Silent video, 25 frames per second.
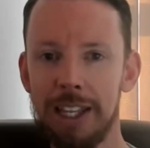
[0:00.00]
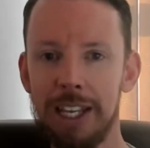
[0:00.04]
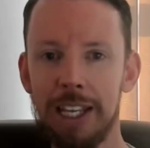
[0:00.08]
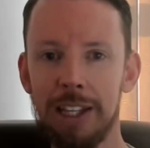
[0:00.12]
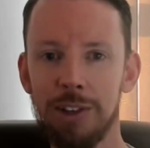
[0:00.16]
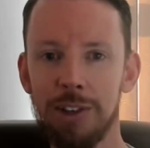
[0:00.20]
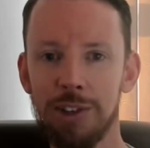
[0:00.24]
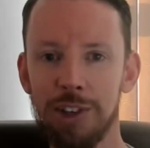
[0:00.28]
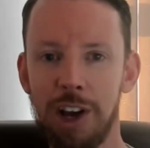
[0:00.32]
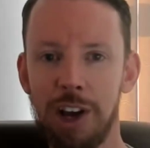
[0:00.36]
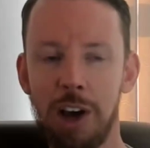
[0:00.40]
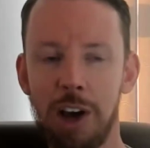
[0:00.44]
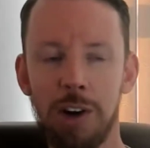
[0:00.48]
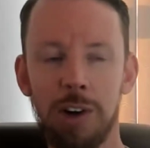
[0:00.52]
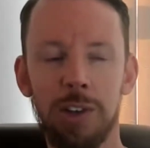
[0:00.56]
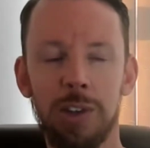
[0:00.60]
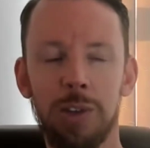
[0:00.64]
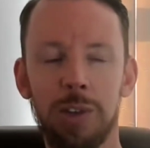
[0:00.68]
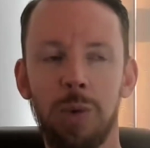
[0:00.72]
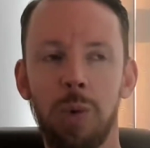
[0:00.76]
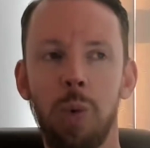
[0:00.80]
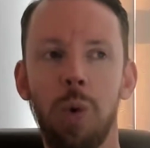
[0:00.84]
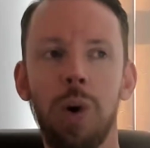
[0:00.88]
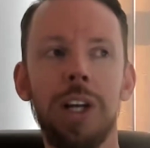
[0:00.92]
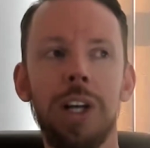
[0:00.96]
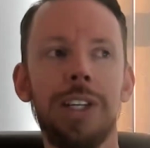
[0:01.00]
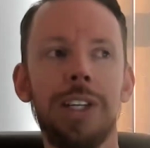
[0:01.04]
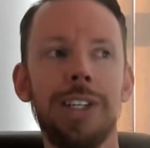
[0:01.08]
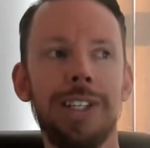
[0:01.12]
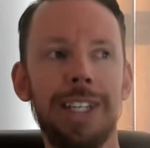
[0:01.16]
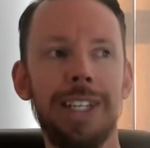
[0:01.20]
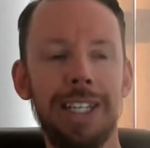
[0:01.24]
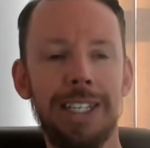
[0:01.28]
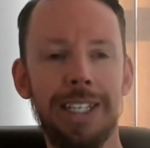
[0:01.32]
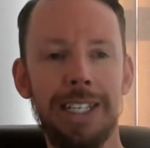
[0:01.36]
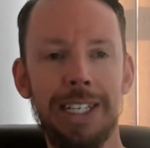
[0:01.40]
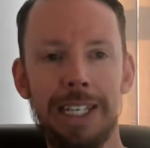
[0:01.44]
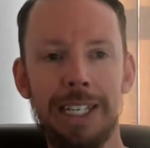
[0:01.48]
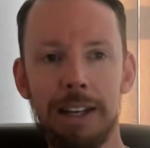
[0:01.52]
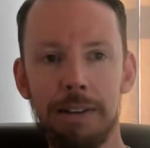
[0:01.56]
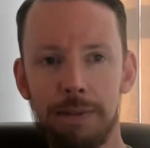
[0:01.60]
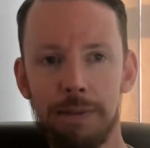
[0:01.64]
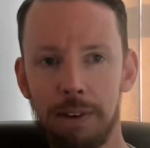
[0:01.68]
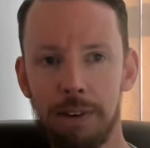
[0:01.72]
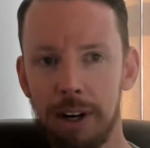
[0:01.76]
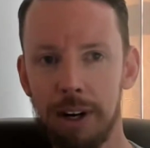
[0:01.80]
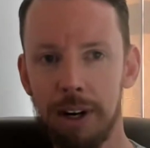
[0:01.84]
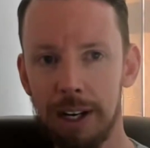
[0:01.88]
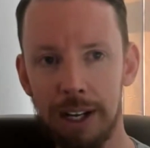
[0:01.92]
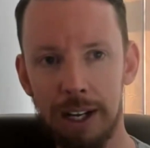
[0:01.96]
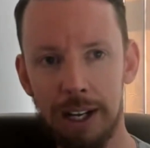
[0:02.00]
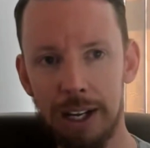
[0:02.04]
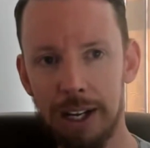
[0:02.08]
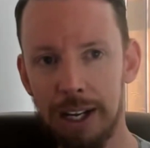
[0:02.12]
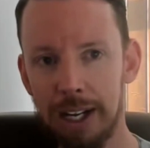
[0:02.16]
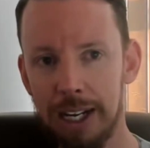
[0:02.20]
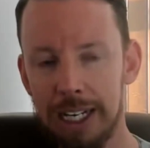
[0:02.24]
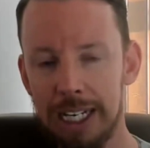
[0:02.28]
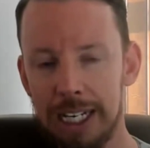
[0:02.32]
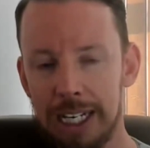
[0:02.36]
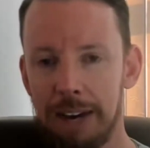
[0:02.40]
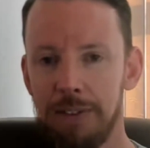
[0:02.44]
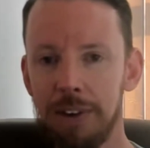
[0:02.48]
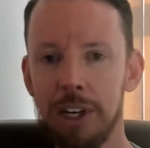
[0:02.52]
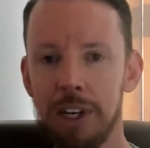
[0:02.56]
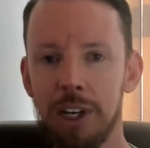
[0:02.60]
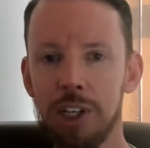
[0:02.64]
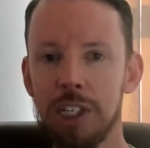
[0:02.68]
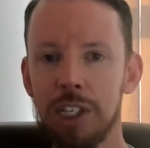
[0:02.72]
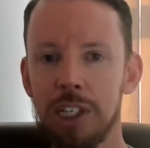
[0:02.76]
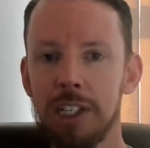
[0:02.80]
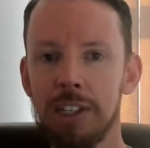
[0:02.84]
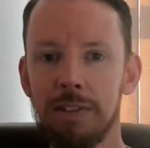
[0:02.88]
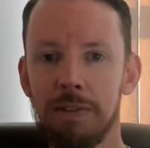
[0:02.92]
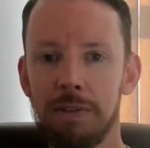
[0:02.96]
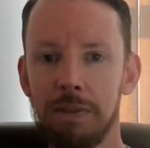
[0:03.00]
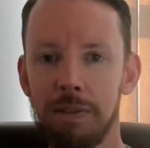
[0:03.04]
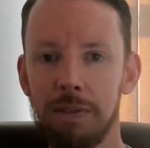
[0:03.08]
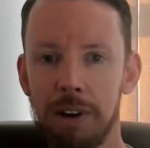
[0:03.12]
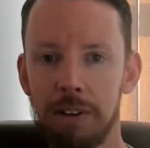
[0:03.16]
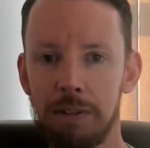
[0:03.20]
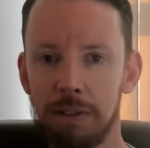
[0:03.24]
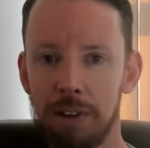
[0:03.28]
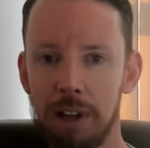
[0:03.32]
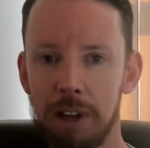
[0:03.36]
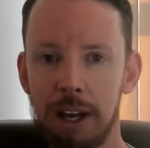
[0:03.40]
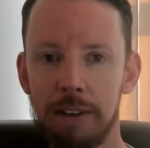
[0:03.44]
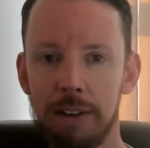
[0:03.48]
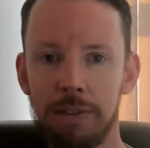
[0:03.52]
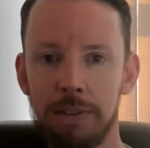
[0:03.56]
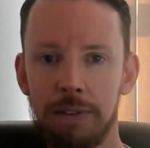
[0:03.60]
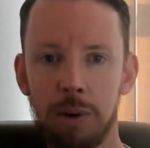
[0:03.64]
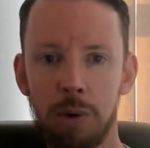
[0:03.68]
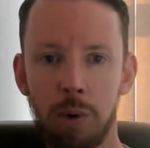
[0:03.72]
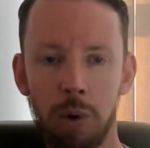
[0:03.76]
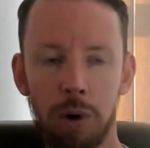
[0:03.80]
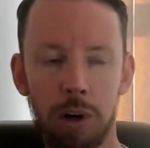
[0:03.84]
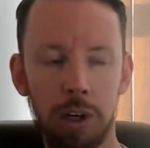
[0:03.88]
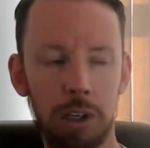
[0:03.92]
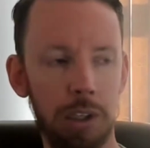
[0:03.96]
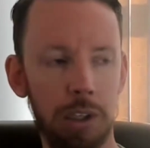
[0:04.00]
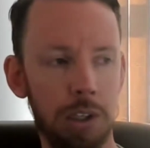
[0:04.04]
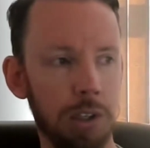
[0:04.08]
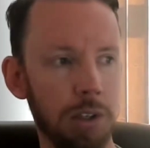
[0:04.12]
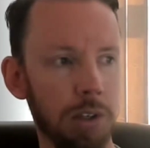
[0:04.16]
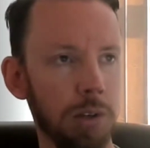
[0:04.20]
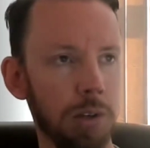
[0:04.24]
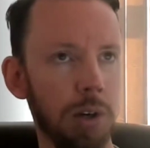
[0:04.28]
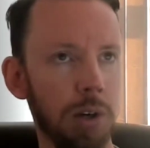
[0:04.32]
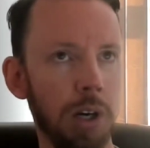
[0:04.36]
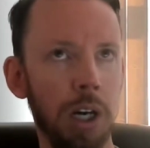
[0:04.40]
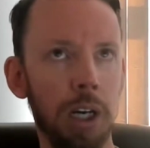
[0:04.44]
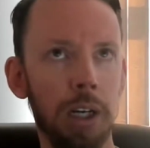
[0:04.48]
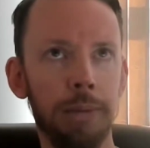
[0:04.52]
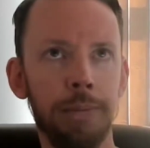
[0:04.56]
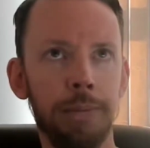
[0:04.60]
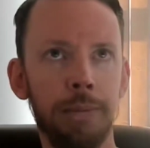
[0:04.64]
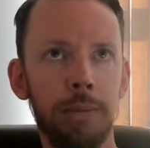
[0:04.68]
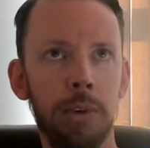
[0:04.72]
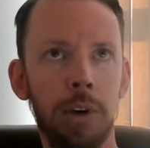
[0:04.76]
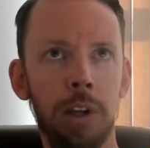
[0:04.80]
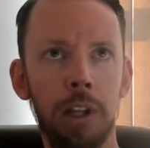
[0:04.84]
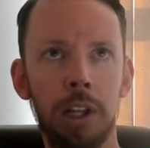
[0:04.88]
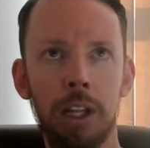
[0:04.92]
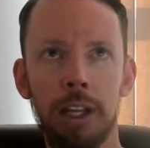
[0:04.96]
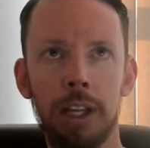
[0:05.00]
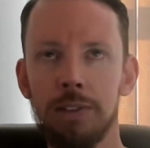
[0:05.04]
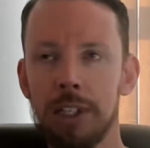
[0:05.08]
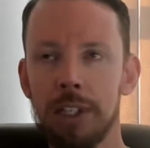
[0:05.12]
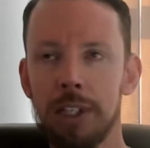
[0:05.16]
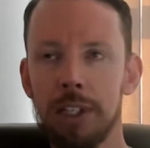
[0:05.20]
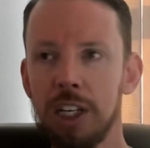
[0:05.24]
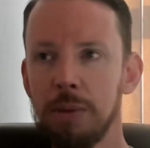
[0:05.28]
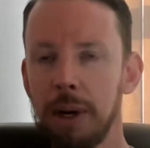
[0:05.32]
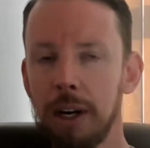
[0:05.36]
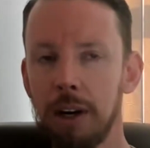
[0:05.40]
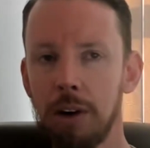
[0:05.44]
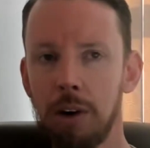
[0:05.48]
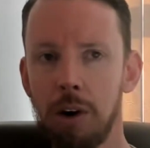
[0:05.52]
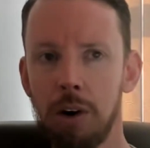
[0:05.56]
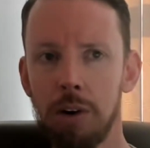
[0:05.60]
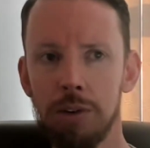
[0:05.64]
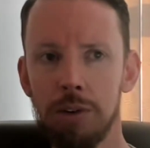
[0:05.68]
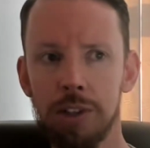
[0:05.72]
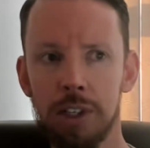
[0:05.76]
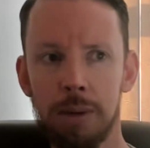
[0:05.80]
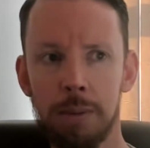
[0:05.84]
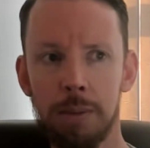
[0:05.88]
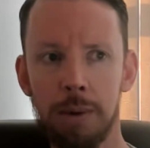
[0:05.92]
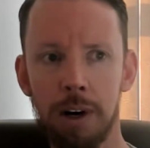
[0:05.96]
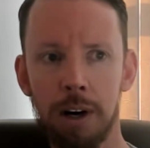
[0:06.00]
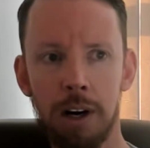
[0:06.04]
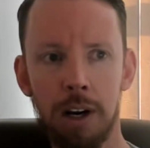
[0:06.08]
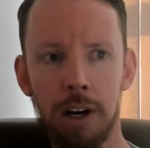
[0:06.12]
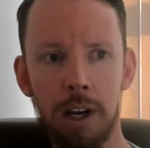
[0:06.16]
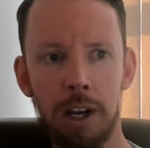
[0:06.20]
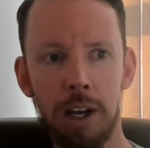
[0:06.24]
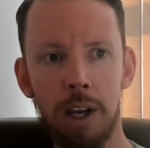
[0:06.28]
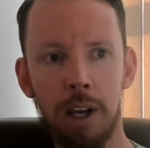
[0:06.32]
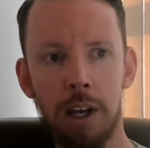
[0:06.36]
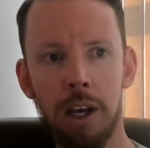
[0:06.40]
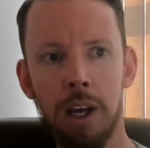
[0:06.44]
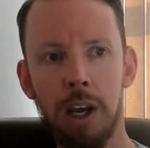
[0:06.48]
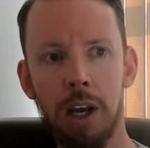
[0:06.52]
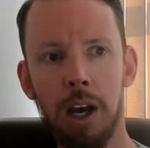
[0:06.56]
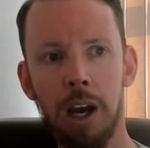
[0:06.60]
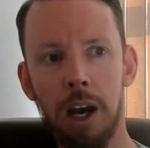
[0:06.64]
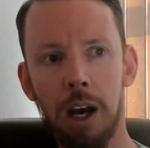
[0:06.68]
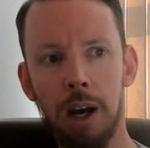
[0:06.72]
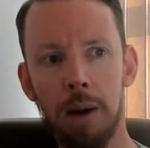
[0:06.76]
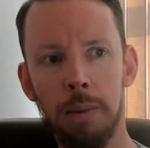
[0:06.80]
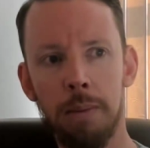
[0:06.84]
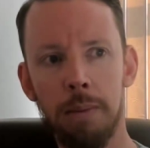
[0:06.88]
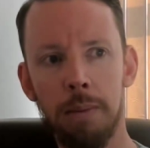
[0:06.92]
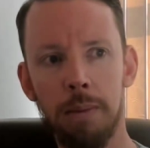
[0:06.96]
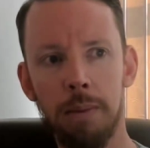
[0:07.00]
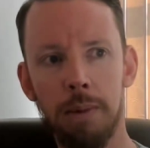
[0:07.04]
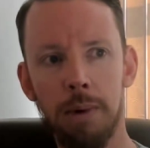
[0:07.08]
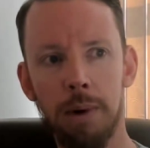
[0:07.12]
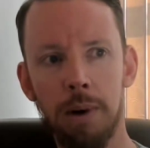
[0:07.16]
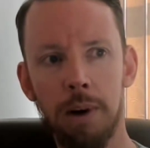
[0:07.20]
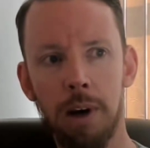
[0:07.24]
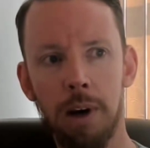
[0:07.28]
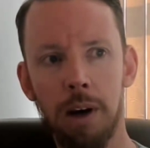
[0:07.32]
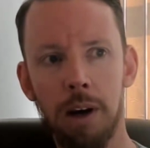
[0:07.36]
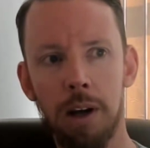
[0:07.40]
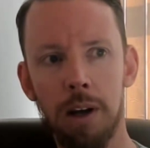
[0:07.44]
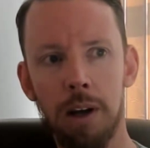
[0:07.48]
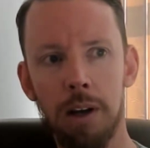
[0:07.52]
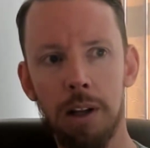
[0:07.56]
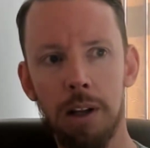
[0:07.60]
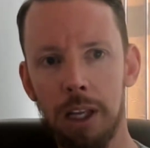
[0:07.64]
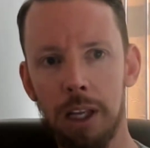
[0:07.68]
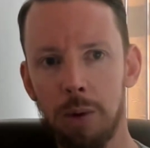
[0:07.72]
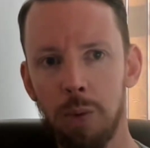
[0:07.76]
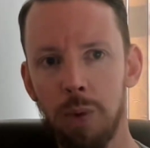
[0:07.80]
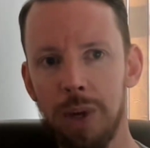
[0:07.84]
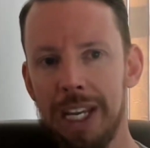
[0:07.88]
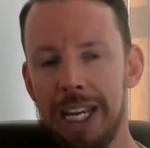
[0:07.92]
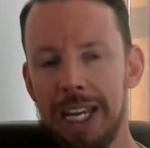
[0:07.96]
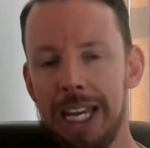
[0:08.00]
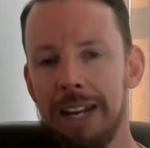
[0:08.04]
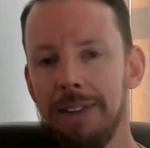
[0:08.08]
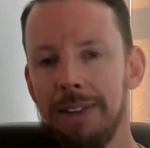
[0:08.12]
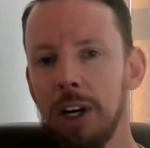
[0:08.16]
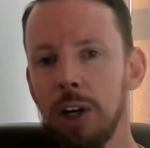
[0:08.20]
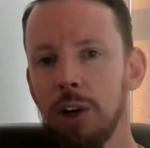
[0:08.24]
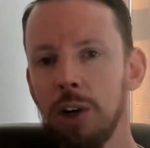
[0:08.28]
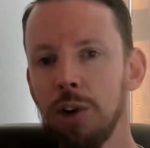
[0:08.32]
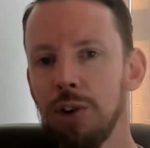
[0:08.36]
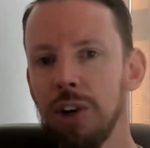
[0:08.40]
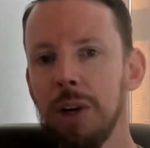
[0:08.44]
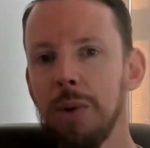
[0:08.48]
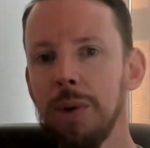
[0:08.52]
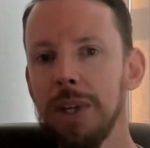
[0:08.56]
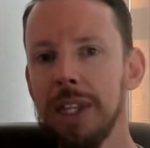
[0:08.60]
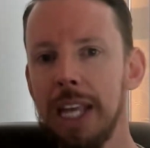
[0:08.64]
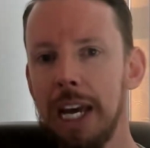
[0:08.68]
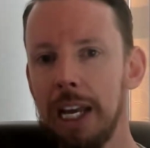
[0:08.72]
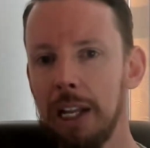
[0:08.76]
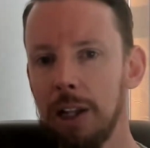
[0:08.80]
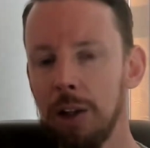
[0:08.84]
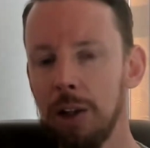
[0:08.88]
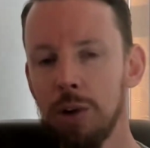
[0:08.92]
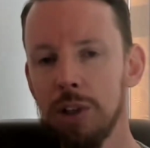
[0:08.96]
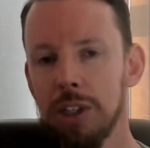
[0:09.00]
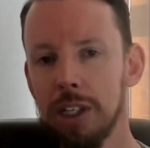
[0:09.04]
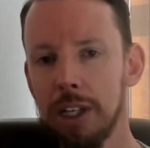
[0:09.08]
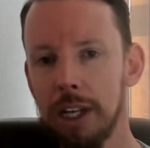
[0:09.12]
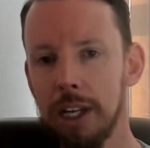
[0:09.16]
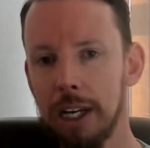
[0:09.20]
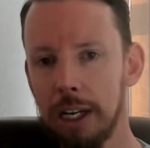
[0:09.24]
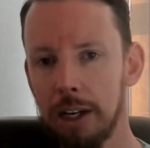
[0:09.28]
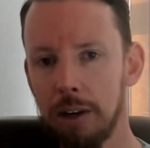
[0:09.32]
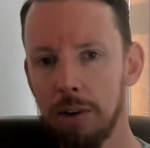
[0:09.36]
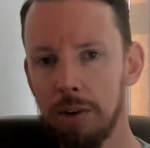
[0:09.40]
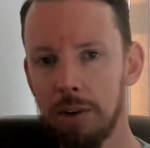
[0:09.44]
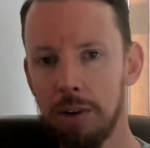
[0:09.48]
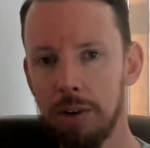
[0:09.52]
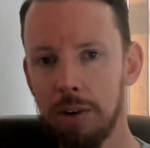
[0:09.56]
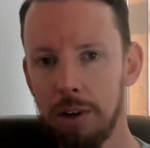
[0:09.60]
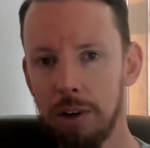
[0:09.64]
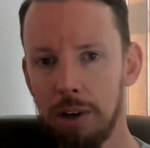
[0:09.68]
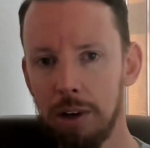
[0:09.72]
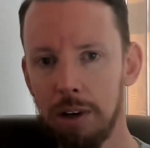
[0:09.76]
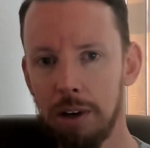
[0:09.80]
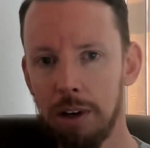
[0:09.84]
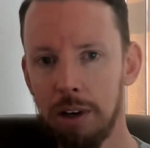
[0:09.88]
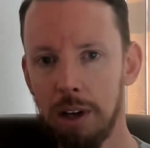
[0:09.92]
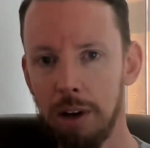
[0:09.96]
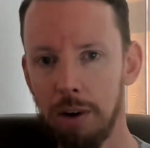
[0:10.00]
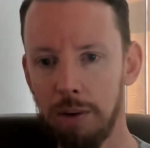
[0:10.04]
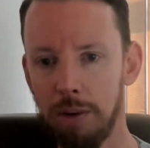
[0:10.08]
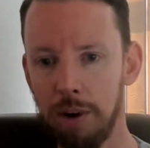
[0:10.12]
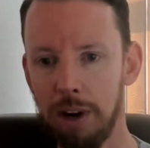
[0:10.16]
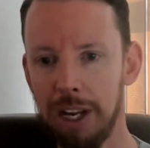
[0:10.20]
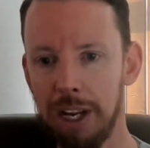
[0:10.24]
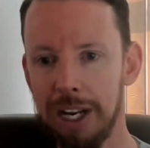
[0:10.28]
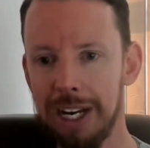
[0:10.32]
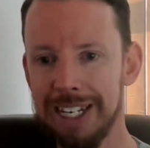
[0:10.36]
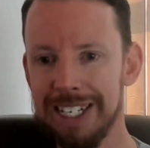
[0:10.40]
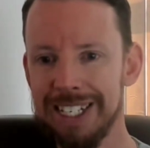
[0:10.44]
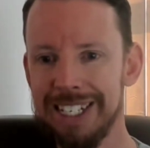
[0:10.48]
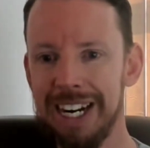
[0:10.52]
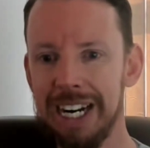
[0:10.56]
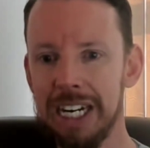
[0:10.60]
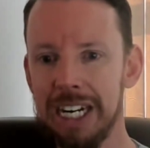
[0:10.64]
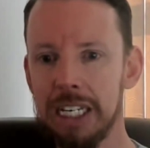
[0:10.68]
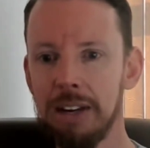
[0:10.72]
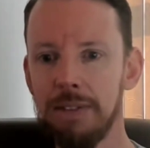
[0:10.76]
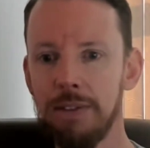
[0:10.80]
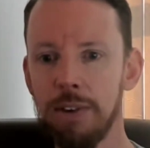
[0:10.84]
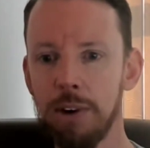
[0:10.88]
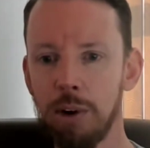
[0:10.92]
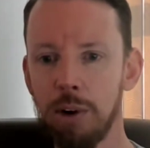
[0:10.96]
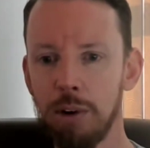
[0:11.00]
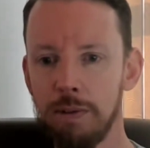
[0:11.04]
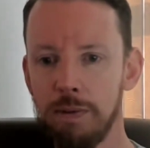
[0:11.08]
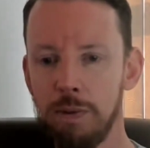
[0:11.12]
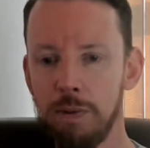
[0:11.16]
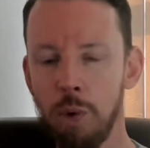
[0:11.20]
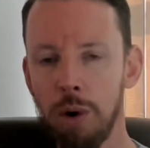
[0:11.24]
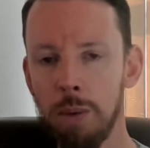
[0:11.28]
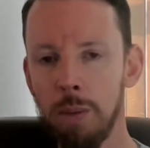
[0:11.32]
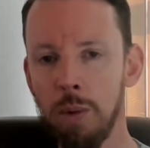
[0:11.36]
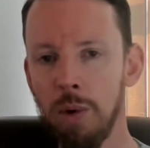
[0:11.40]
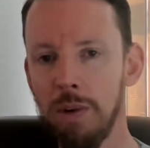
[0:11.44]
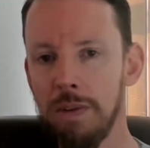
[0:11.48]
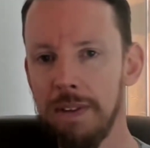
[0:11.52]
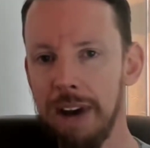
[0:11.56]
thing. There's 126 different definitions of life according to On Life's Edge by Carl Zimmer. Like we can't even agree what that looks like, in a scientific or formal